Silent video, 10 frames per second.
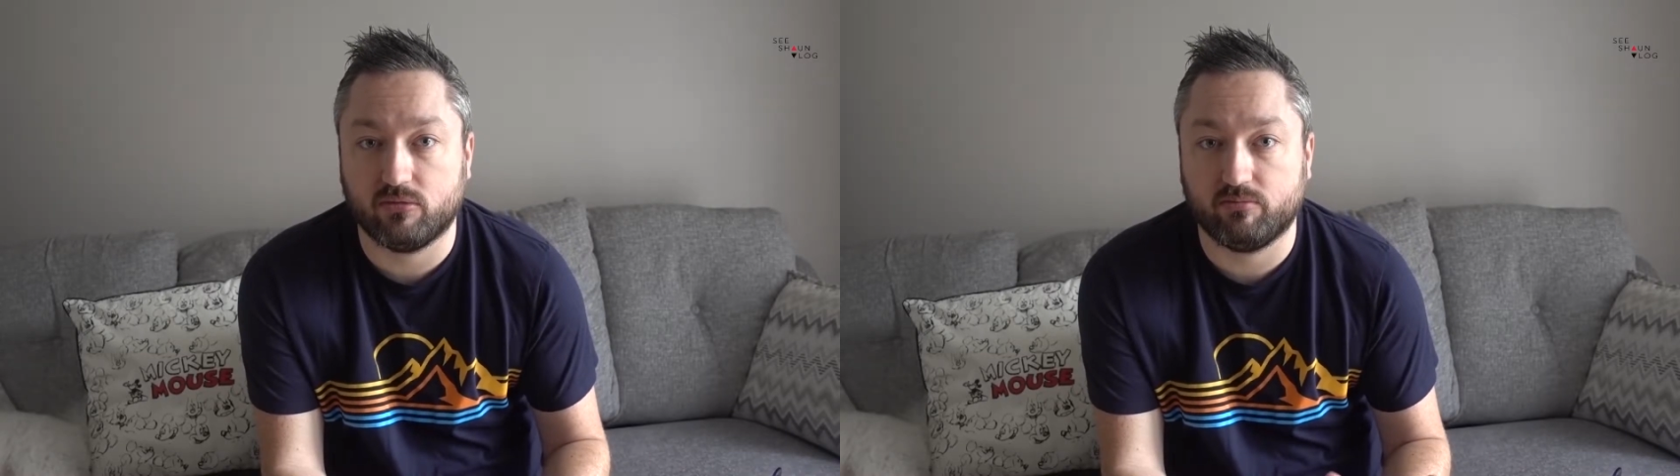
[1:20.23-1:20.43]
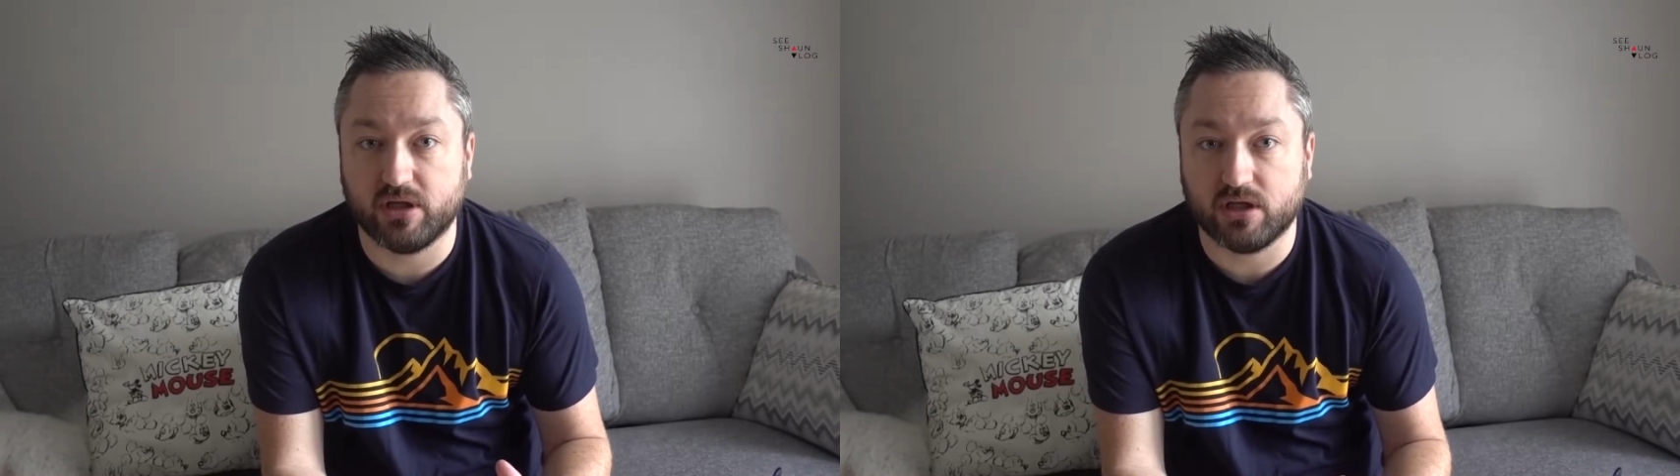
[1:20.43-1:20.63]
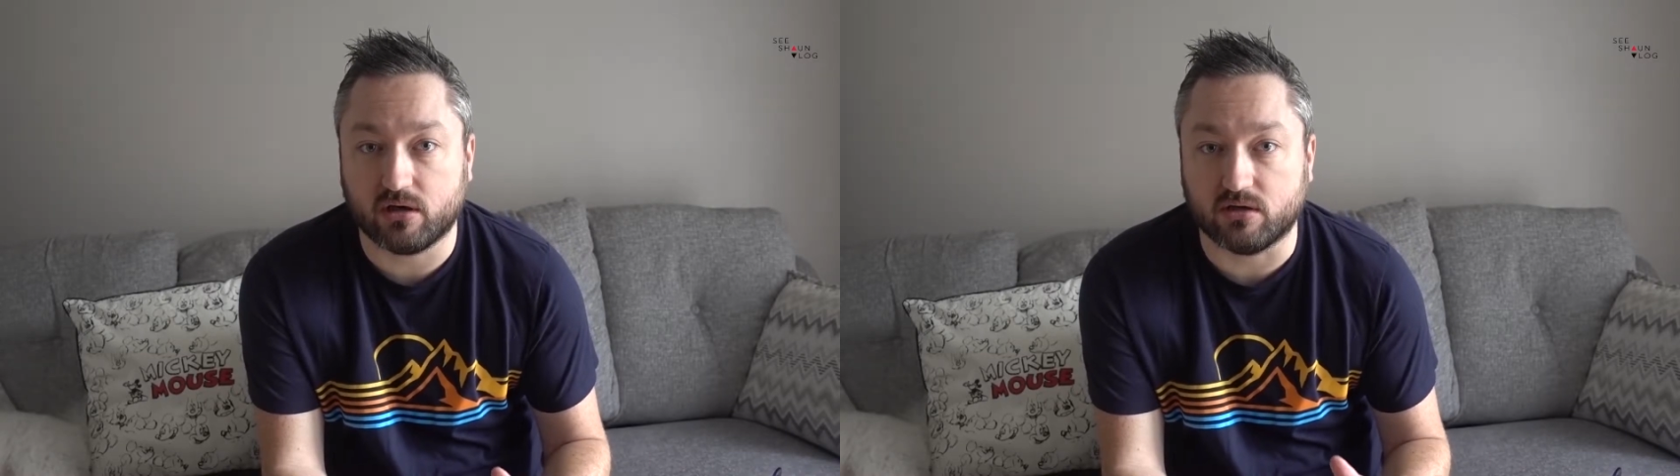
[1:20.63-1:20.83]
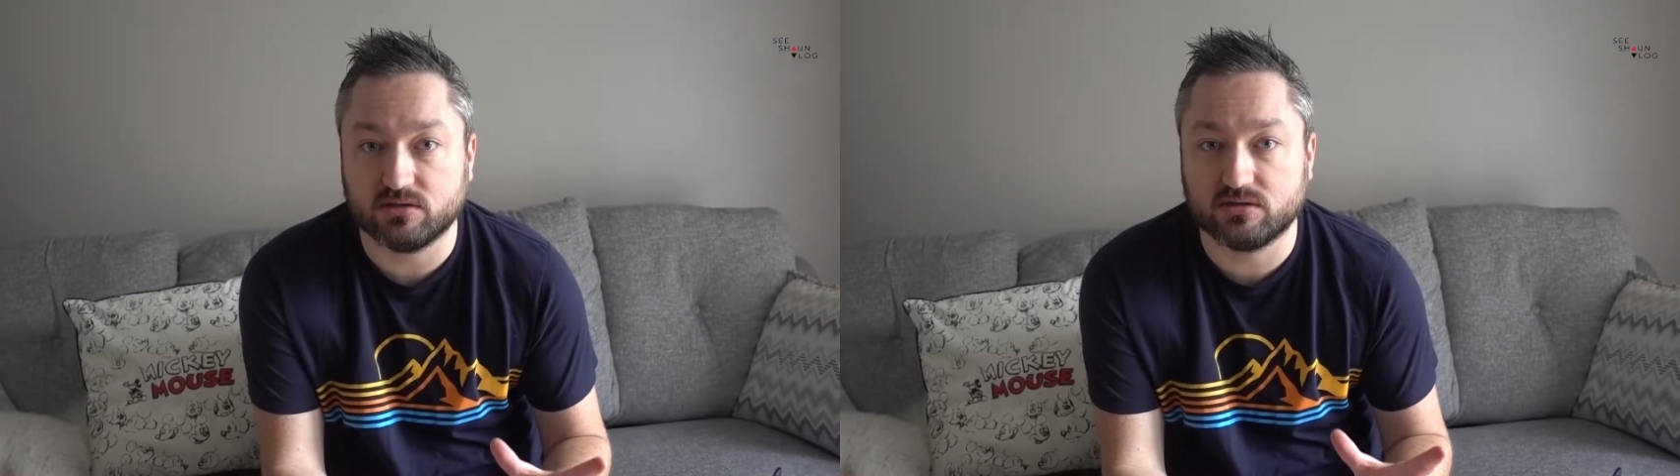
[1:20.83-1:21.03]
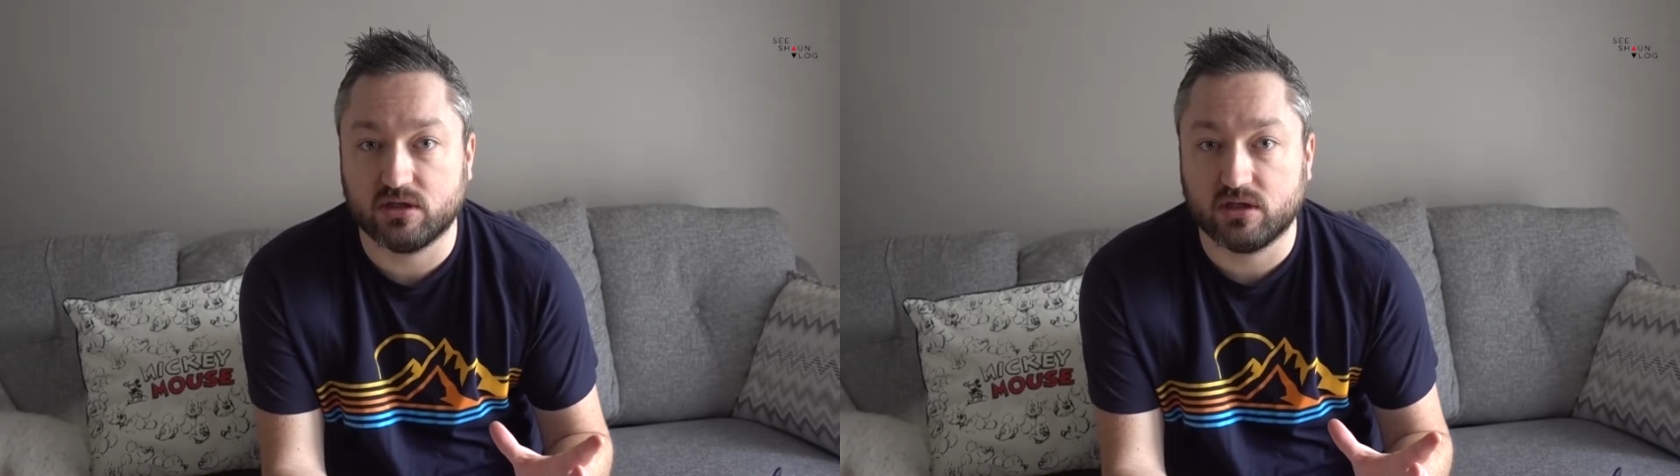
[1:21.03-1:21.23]

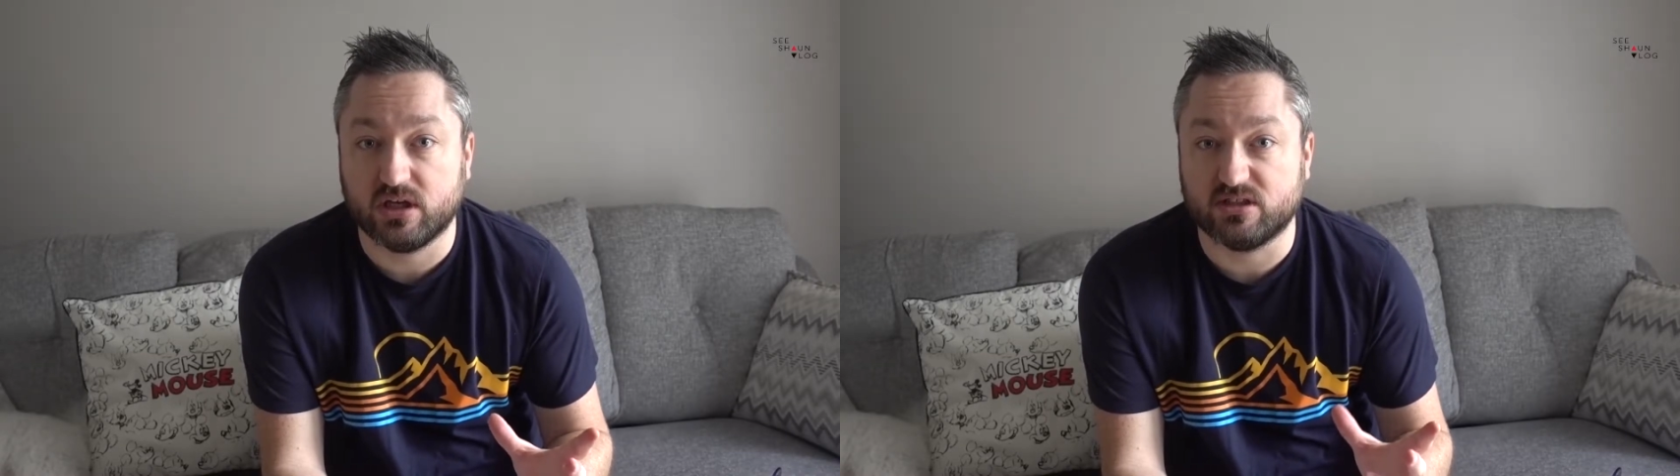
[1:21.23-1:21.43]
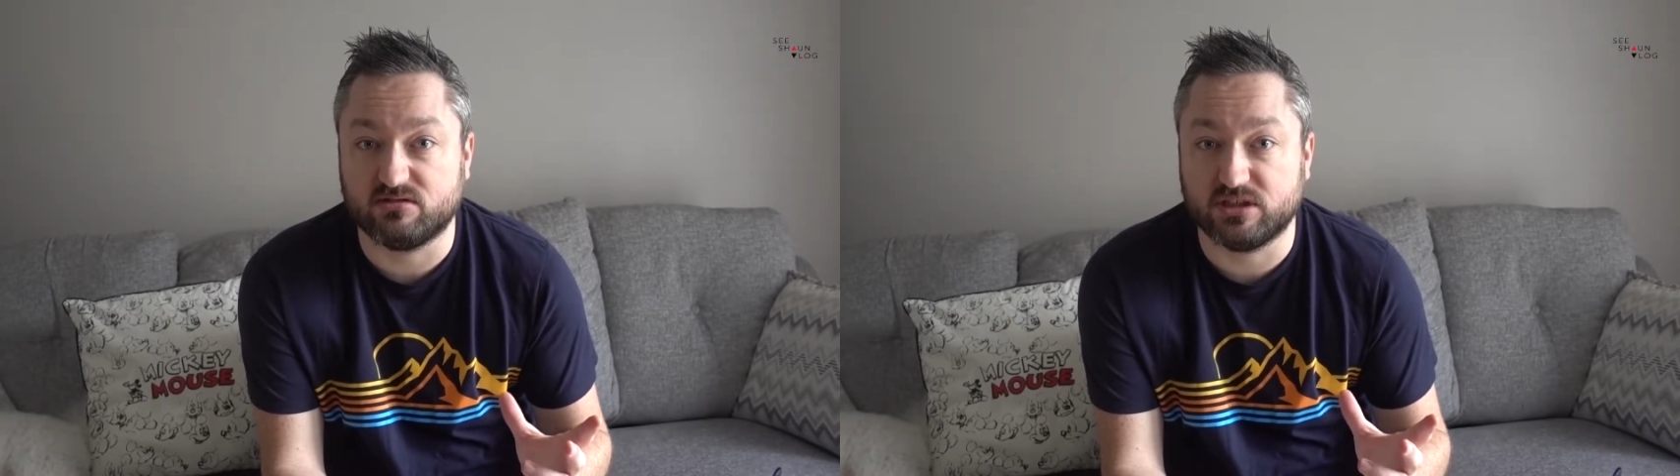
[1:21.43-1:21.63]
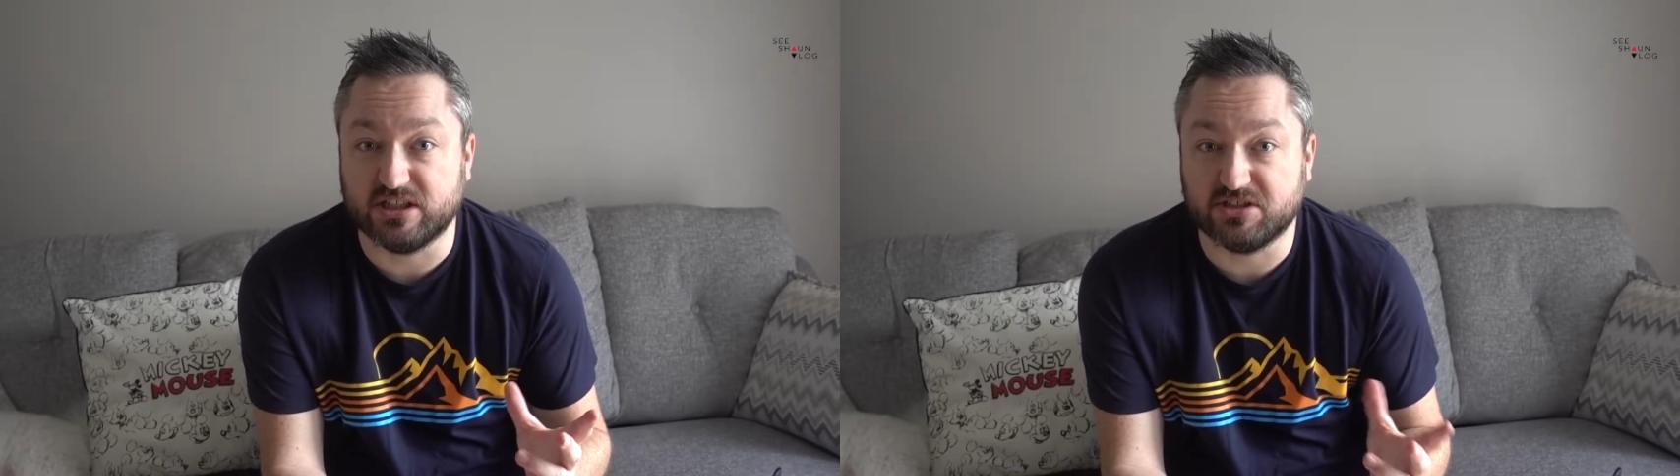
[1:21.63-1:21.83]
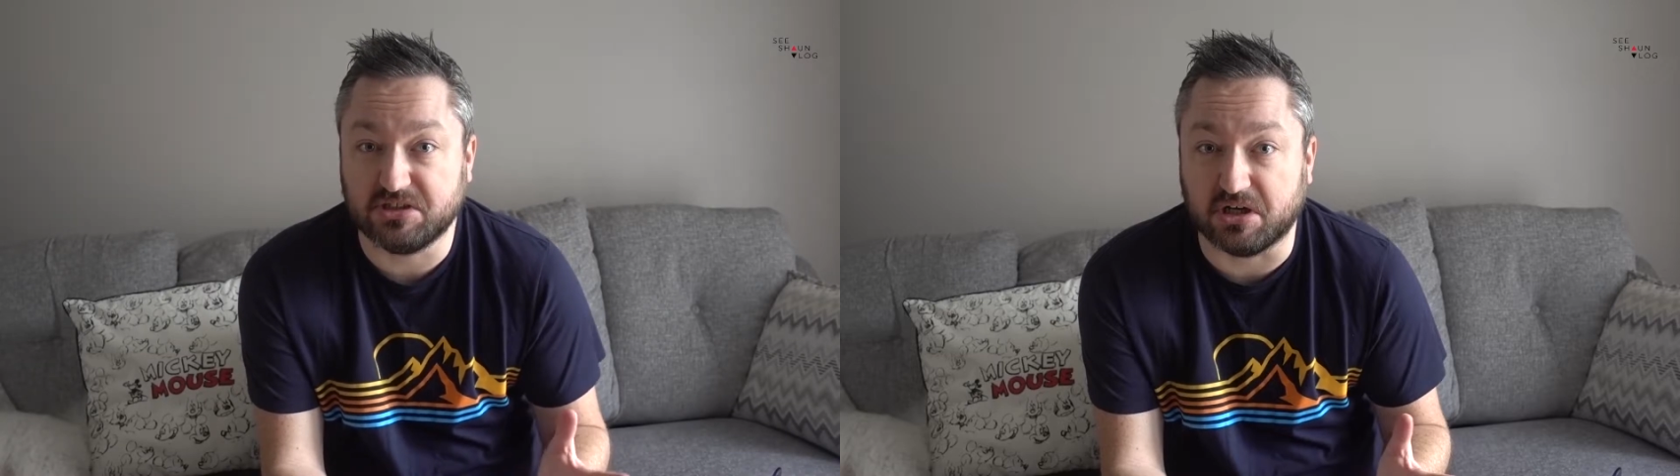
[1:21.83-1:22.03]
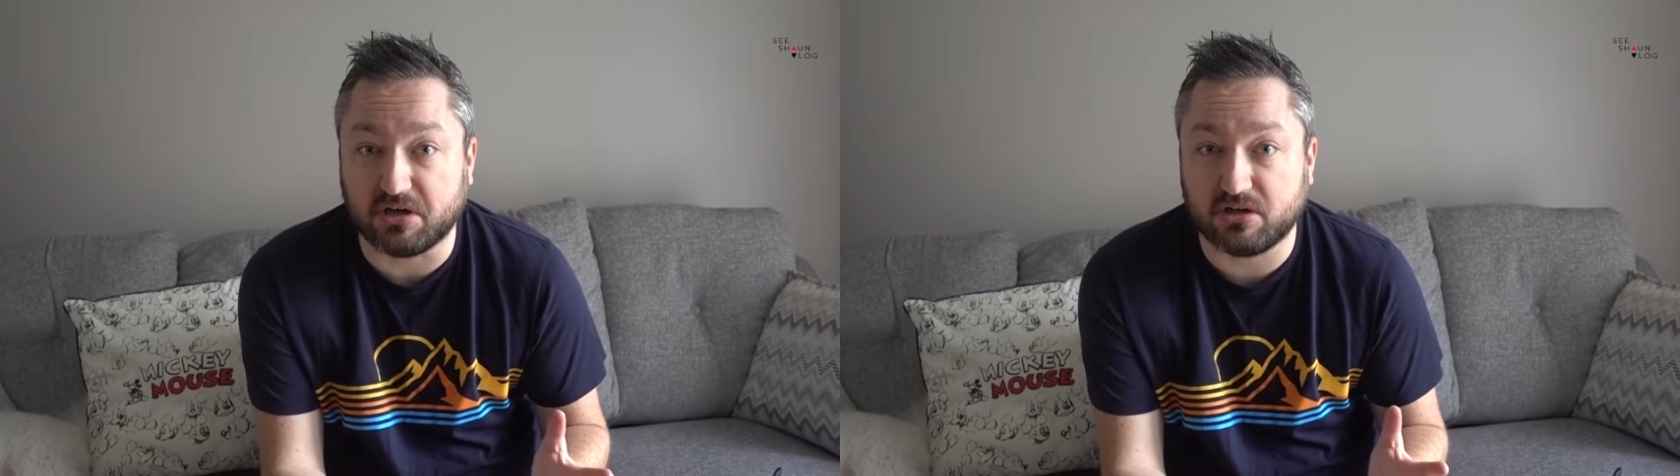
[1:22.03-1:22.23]
because it's
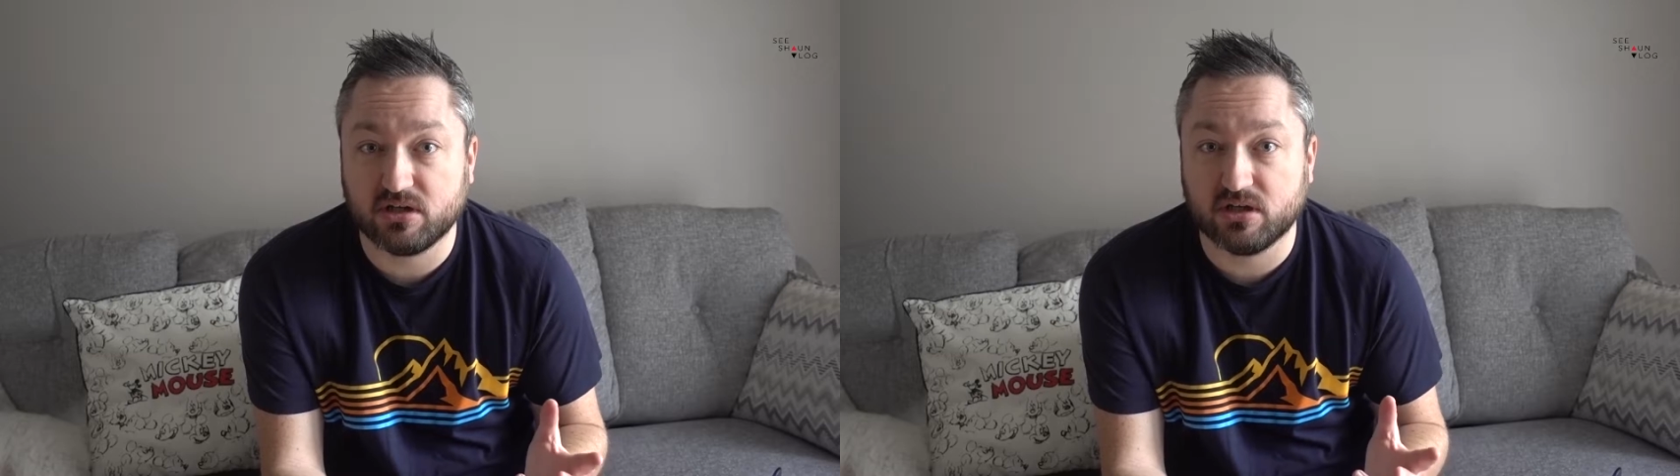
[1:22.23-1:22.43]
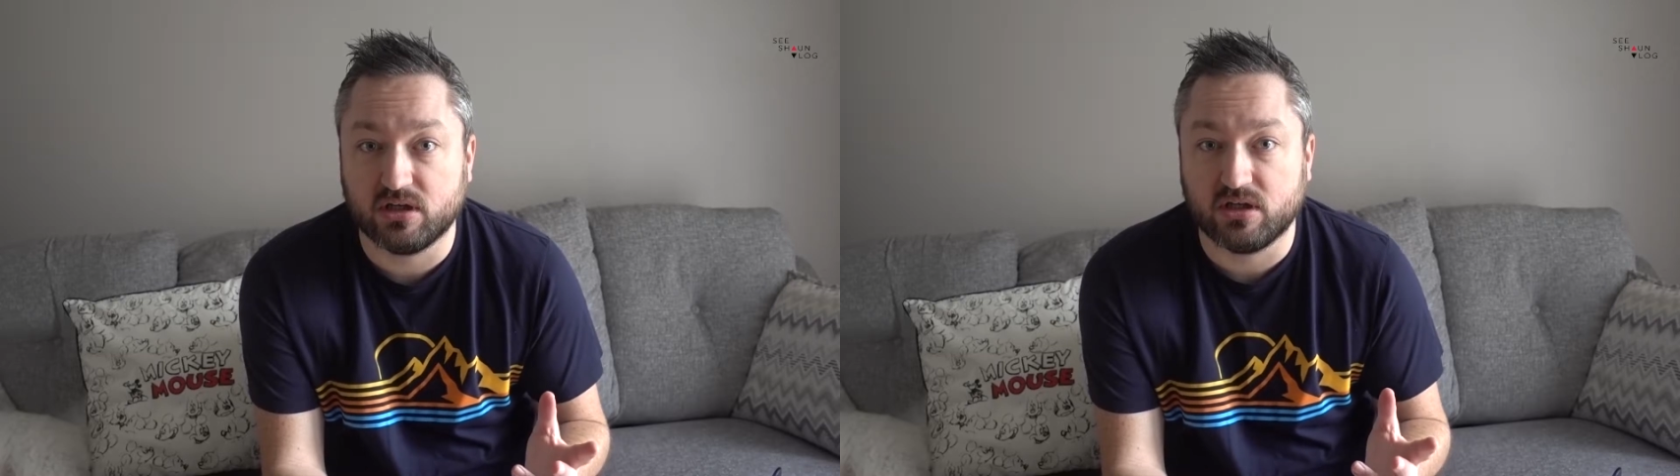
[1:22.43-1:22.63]
dark.